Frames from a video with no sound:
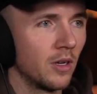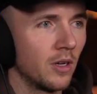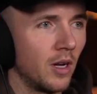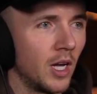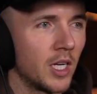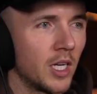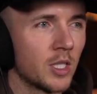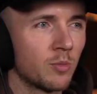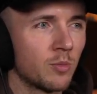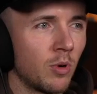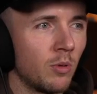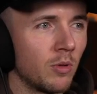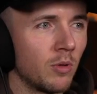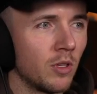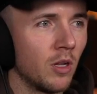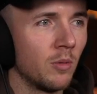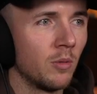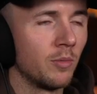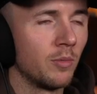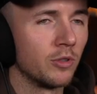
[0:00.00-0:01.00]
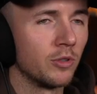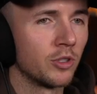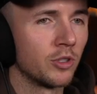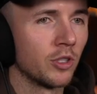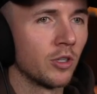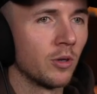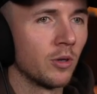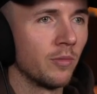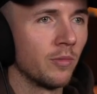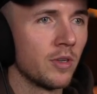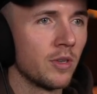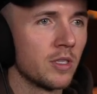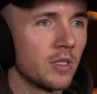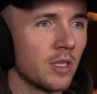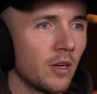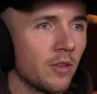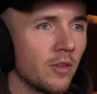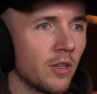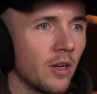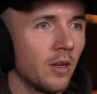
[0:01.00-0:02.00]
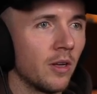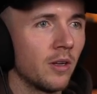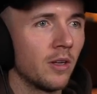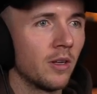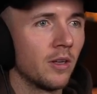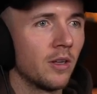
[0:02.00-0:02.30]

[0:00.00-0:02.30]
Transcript: And there's probably a lot of bullshit companies out there.